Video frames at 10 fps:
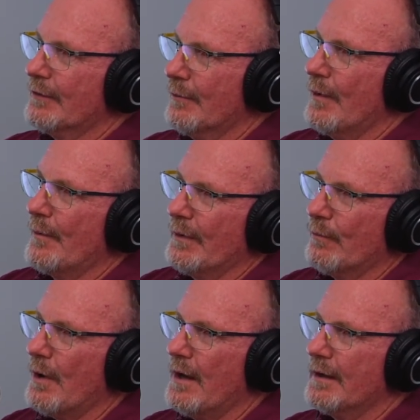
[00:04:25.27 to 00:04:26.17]
So when we
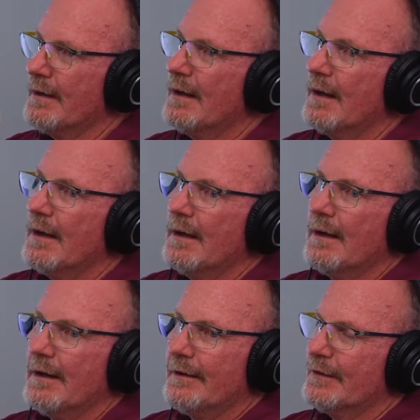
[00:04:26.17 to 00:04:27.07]
run,
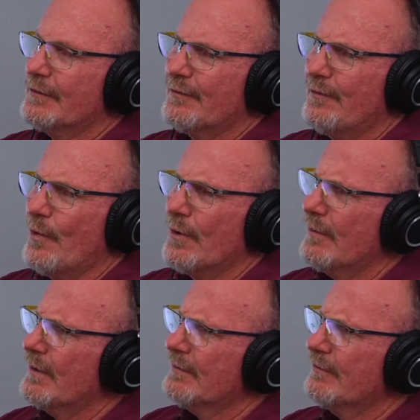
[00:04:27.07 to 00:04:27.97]
it's
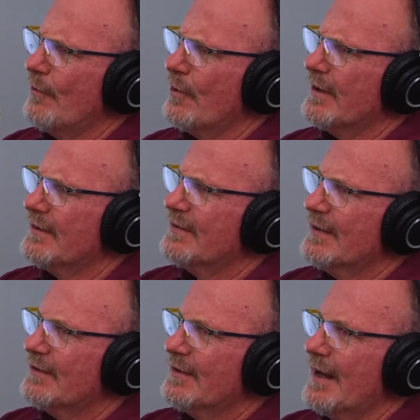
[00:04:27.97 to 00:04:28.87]
4 to
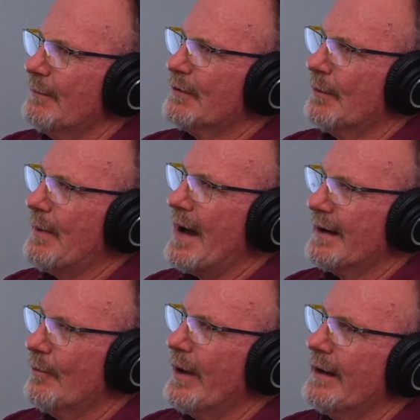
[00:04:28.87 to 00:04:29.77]
6 times our
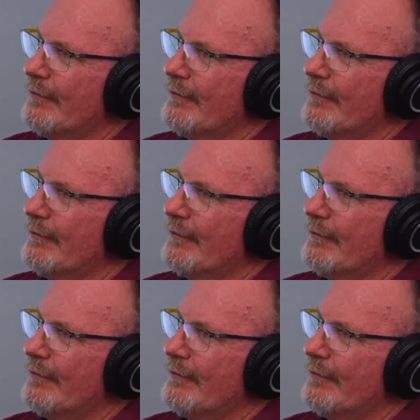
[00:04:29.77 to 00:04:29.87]
body weight